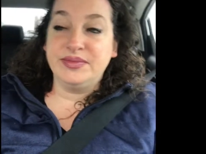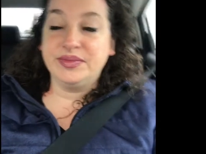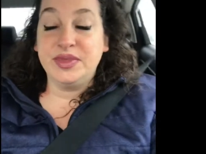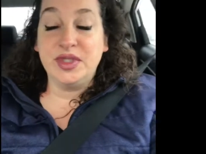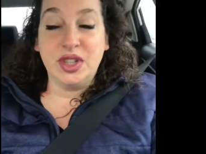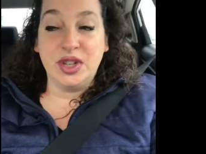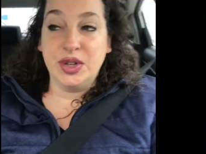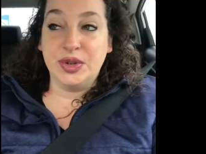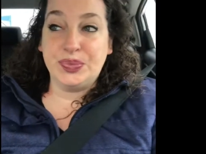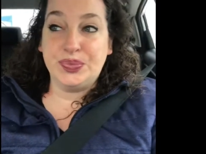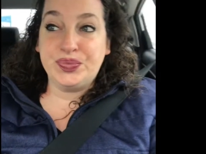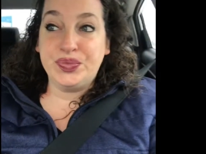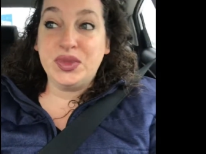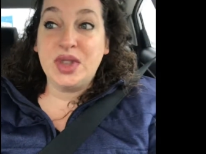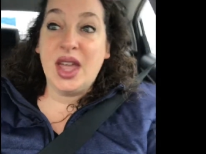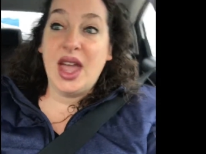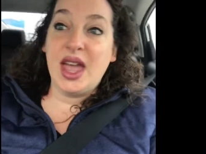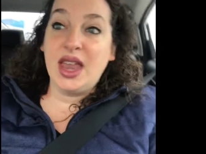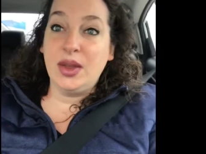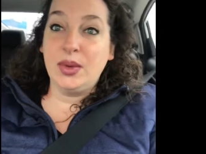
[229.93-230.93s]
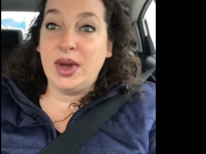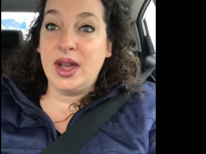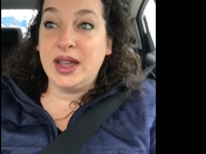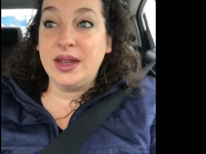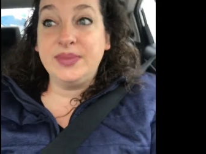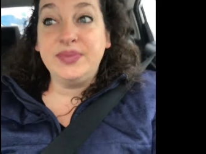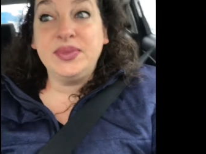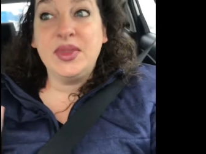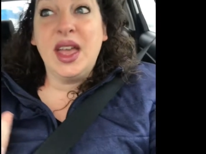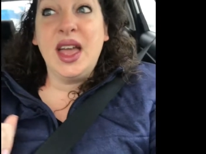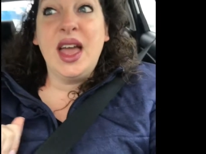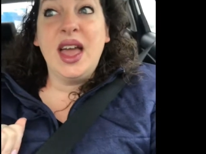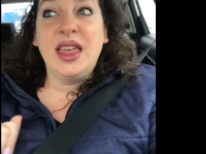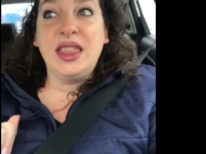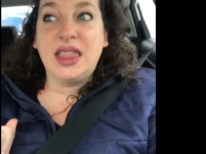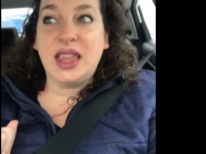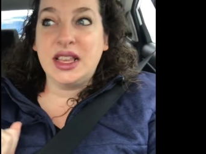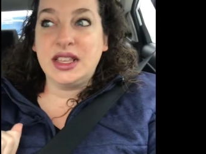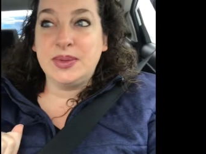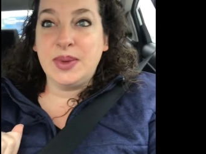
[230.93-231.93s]
So, anyway,
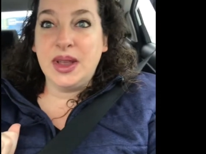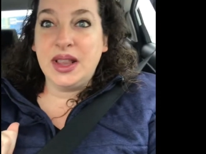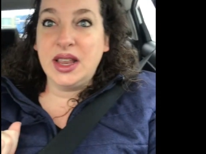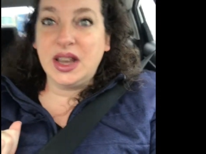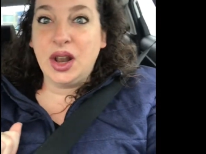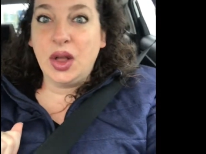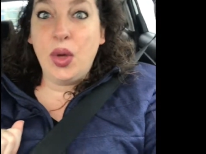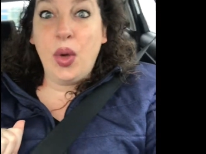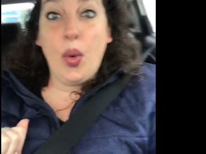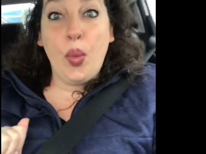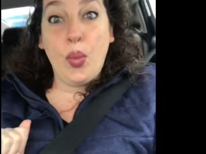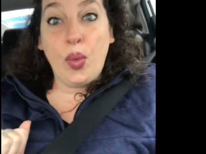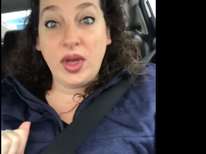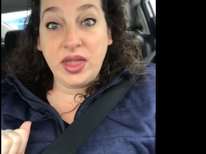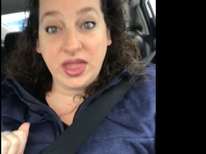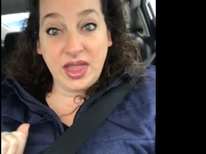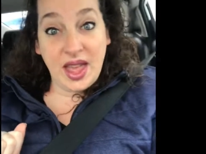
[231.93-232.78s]
that's my little what